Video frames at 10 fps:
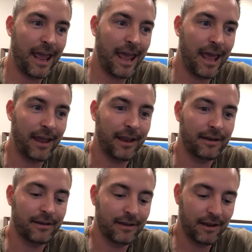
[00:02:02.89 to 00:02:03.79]

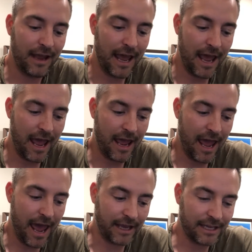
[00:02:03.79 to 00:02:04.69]
And
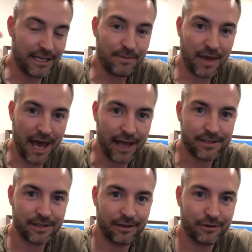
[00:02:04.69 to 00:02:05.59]
keep
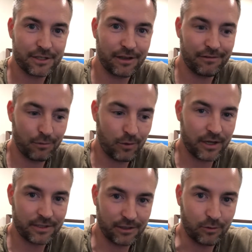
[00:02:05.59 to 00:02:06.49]
asking yourself,
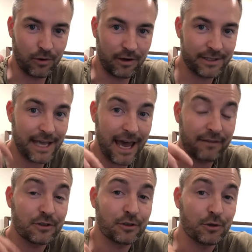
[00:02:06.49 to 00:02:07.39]
what do you want,
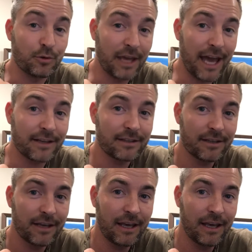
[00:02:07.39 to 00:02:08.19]
after you get